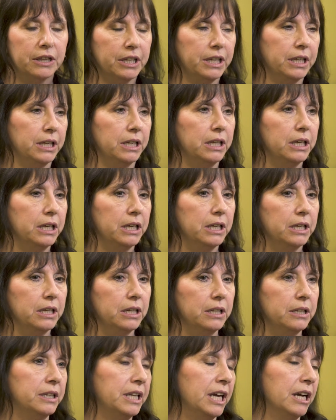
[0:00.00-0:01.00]
The
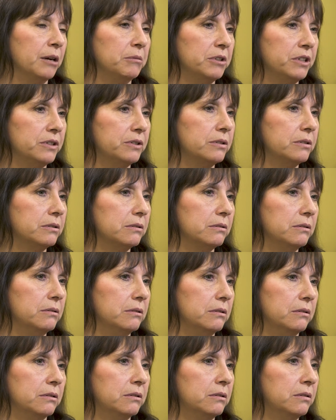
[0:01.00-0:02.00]
damage
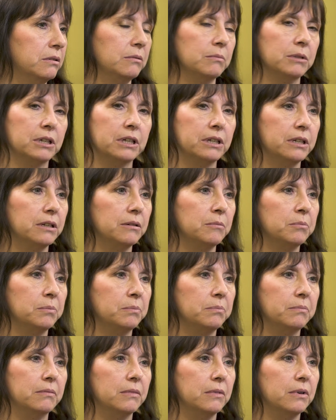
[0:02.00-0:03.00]
to my
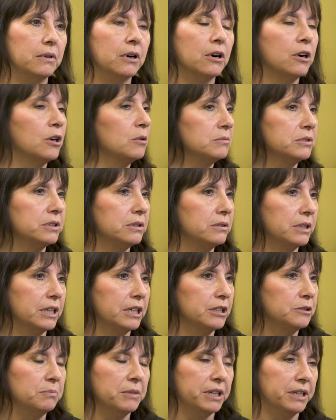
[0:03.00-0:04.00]
arms and
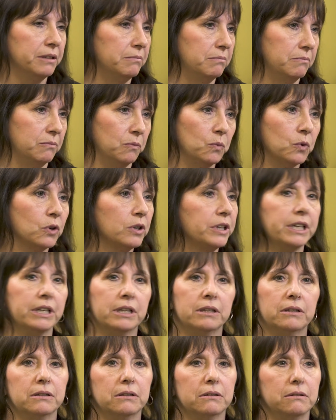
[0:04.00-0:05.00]
legs made
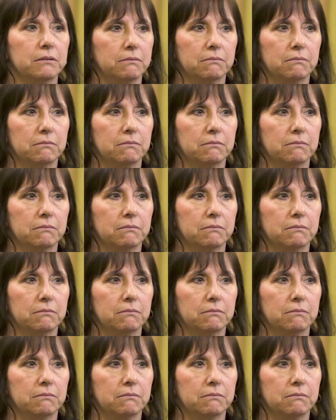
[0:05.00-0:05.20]
working